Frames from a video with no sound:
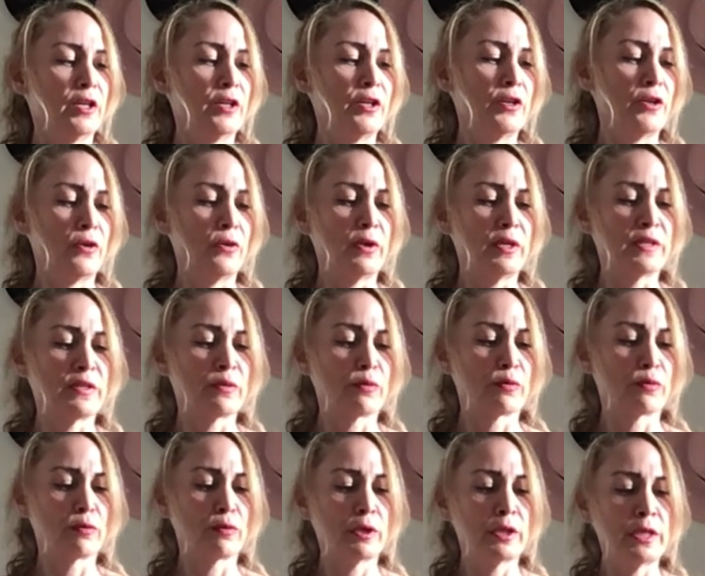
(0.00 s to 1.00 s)
you know, it's
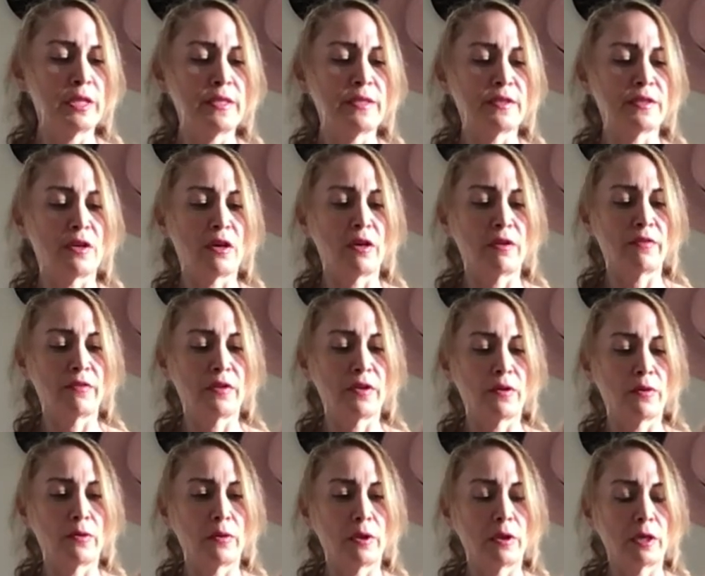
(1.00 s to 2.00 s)
really soft
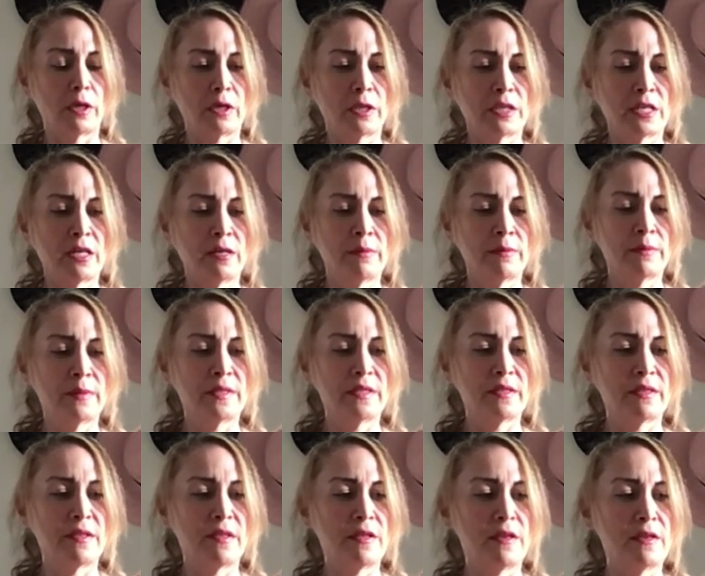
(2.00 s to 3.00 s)
though. A lot of times
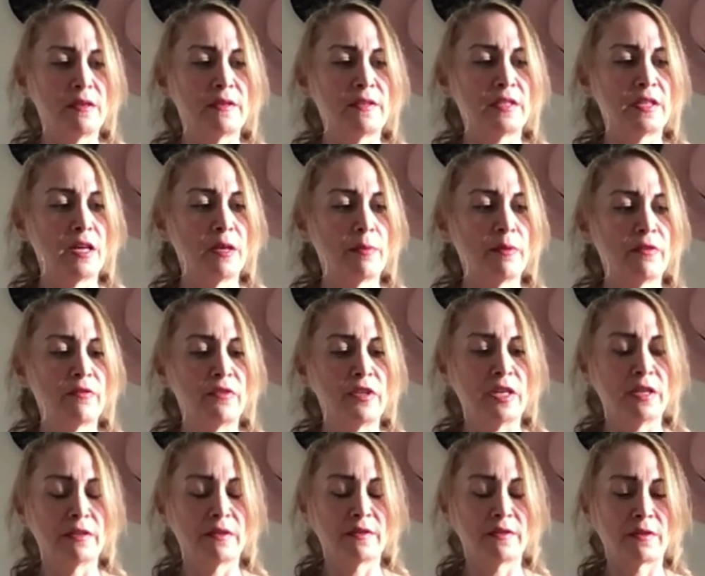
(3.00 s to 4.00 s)
these type of
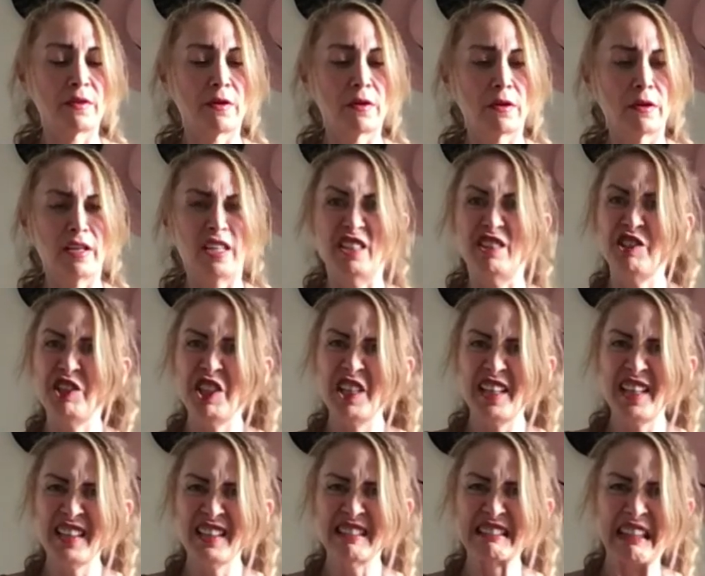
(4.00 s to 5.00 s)
knits are
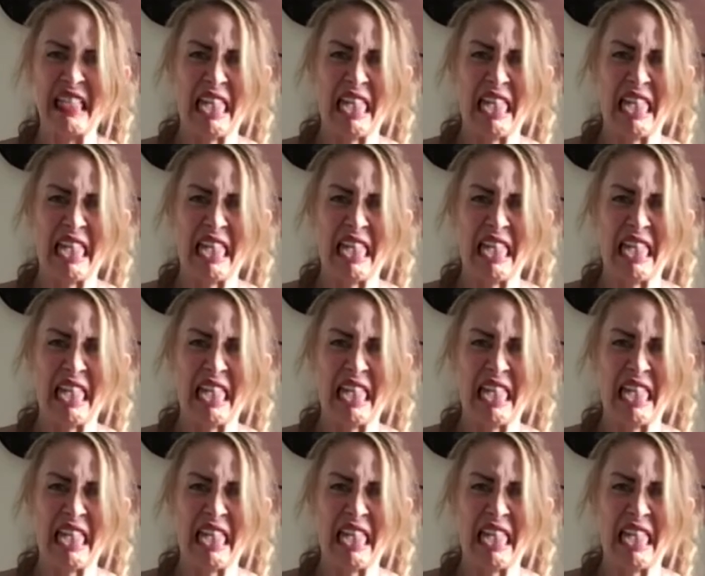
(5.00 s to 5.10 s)
itchy.